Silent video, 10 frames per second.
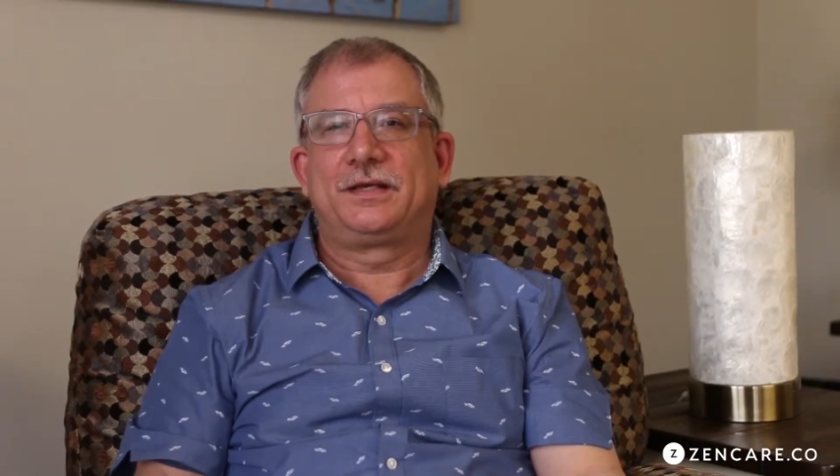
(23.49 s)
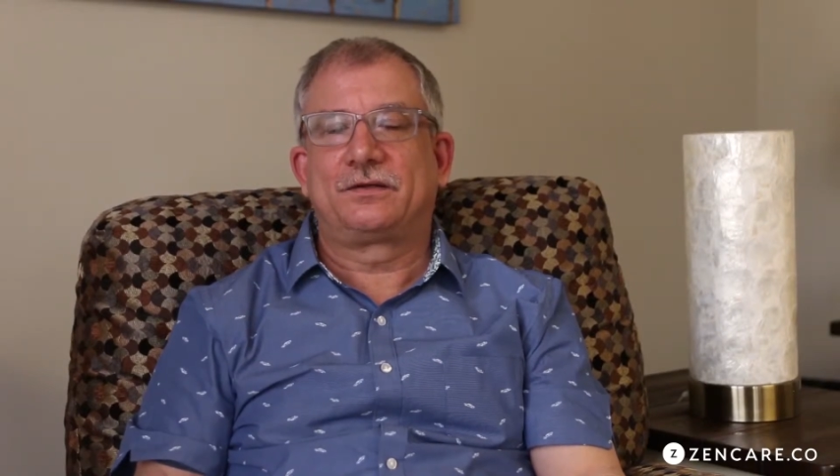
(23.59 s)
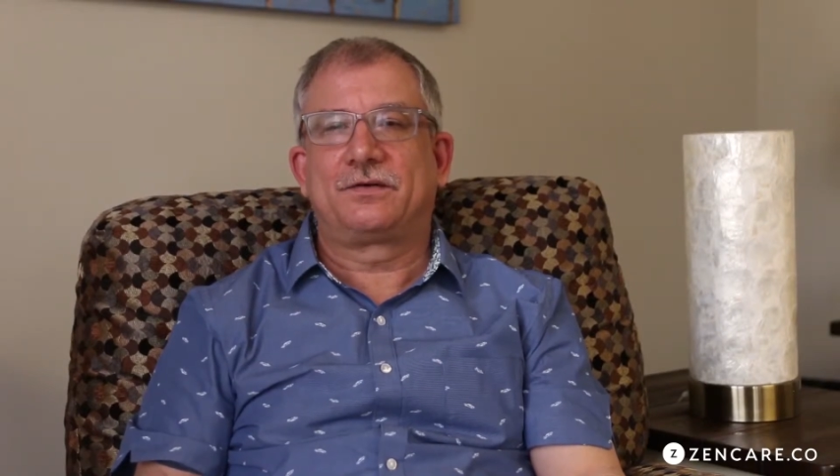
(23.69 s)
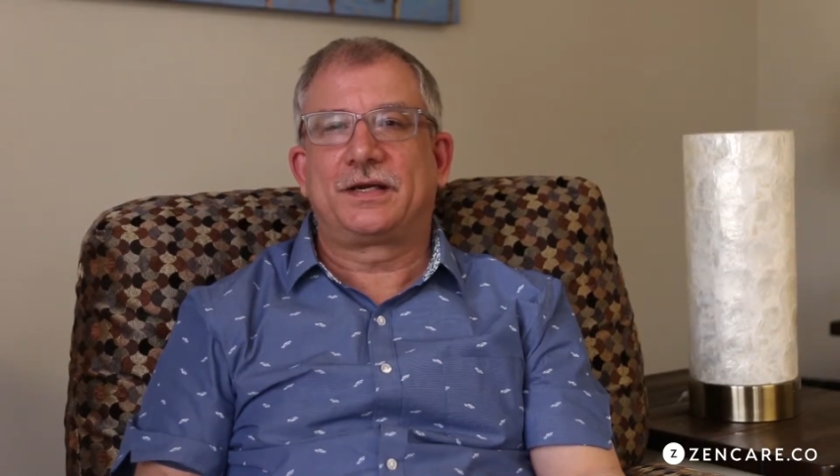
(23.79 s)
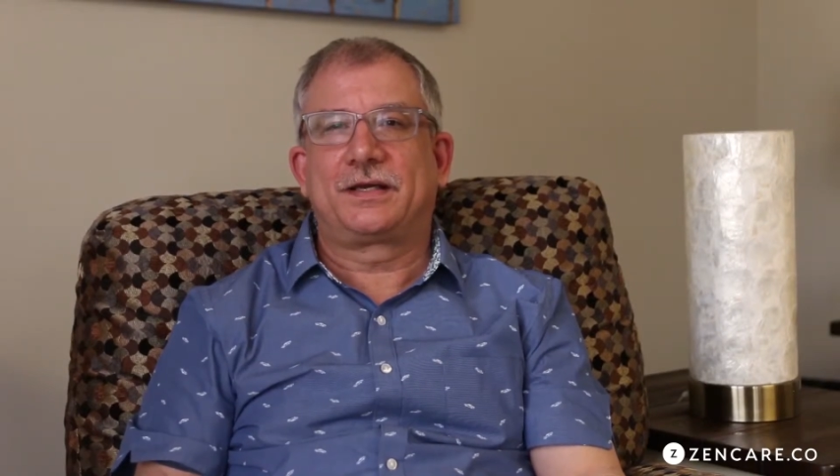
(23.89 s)

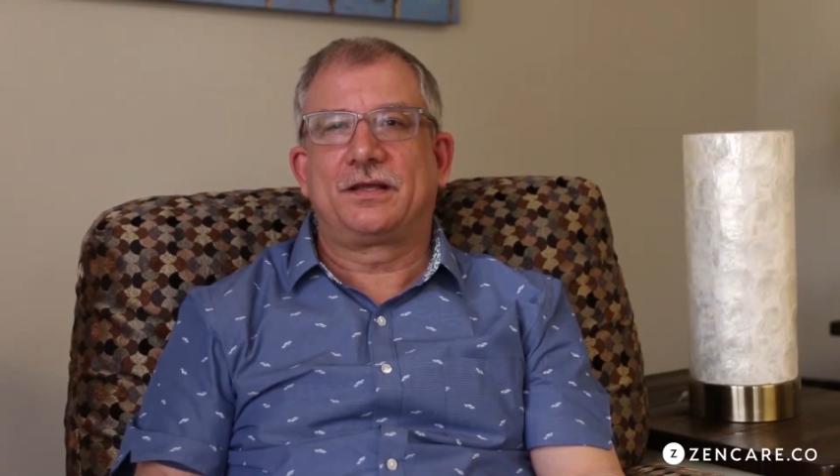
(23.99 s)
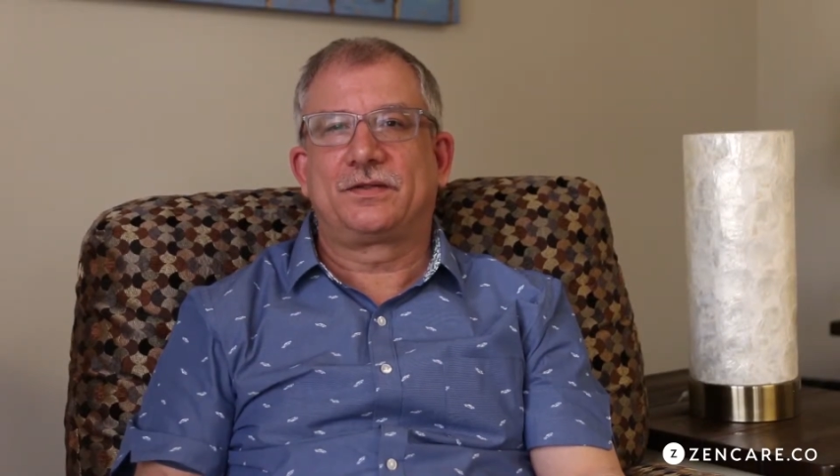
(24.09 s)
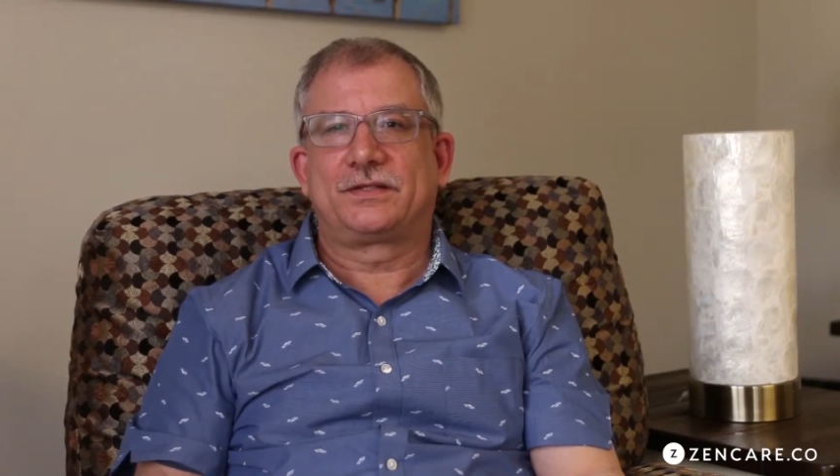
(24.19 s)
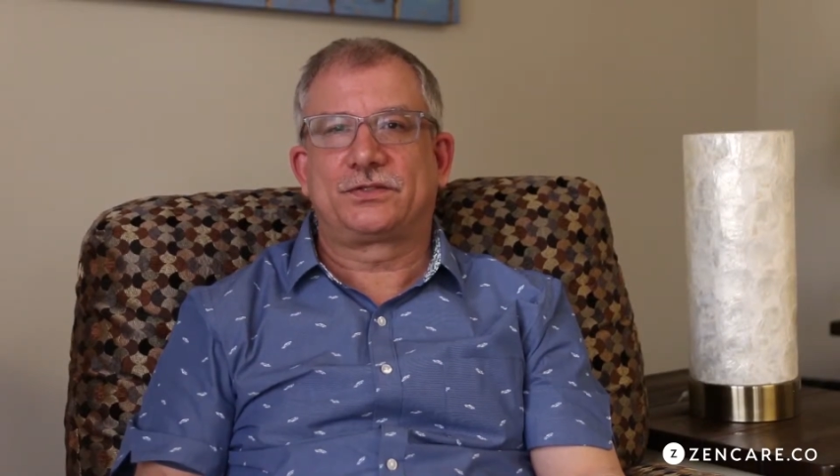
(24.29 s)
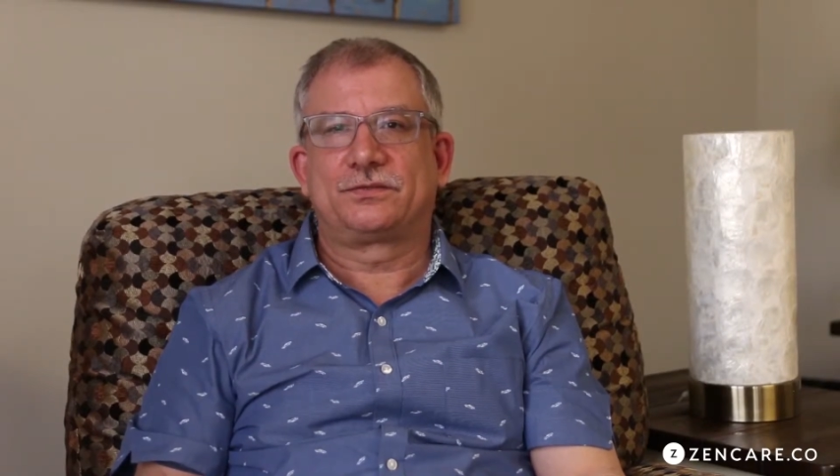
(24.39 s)
and chronic
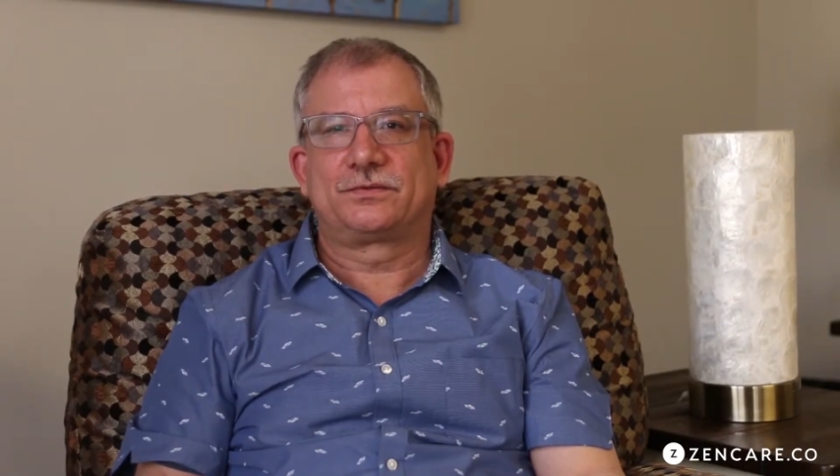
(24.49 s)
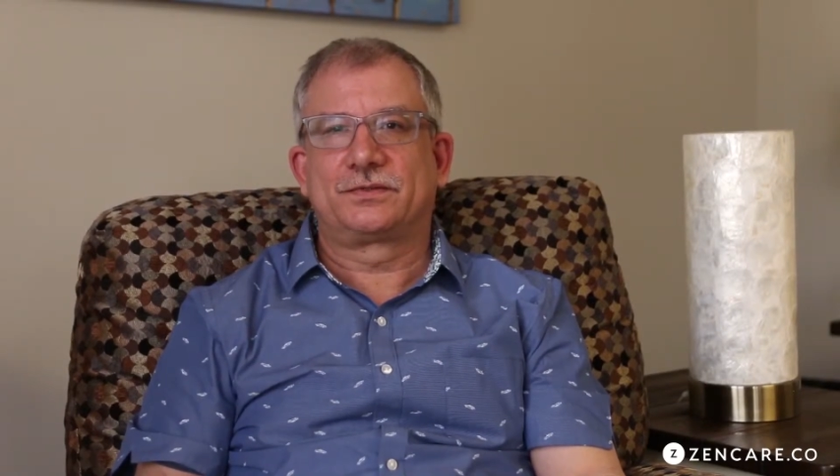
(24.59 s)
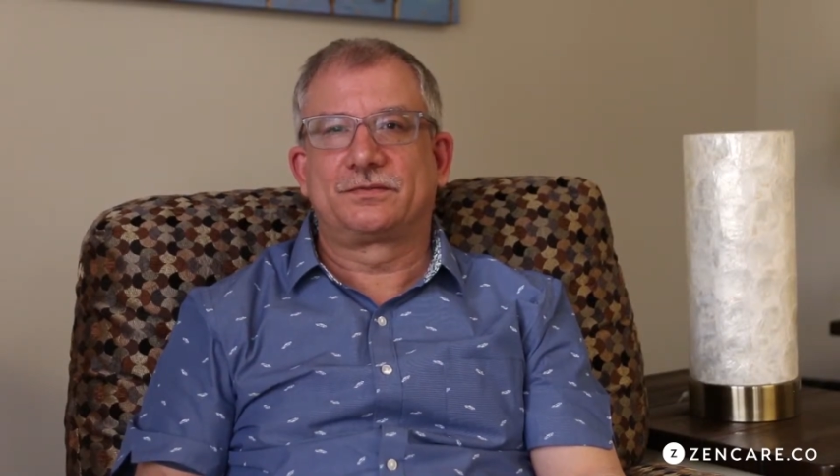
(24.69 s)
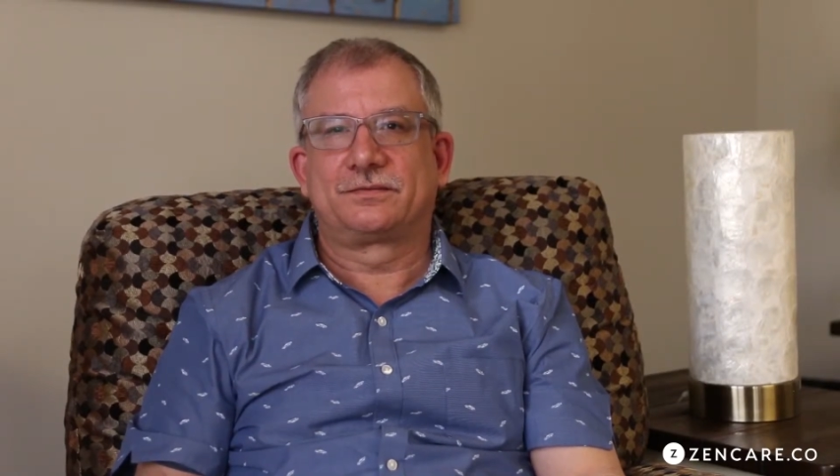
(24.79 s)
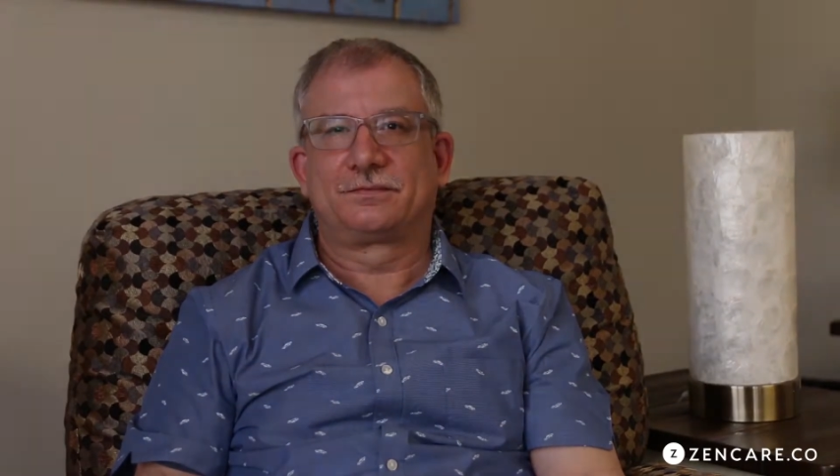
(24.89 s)
health
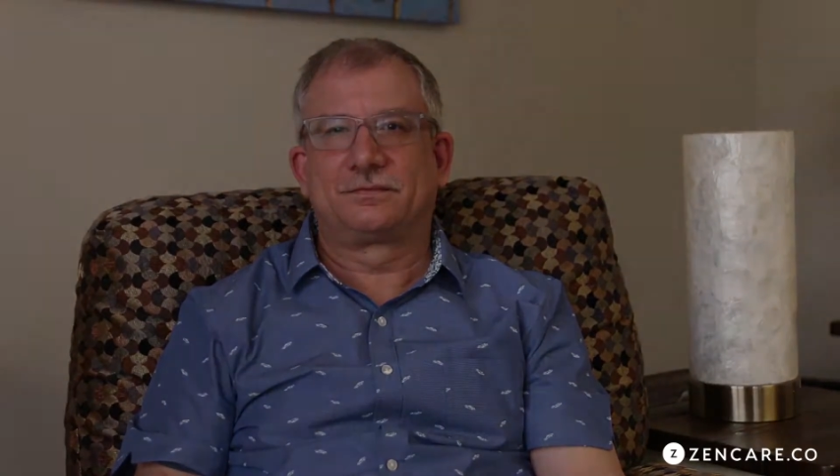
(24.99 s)
issues.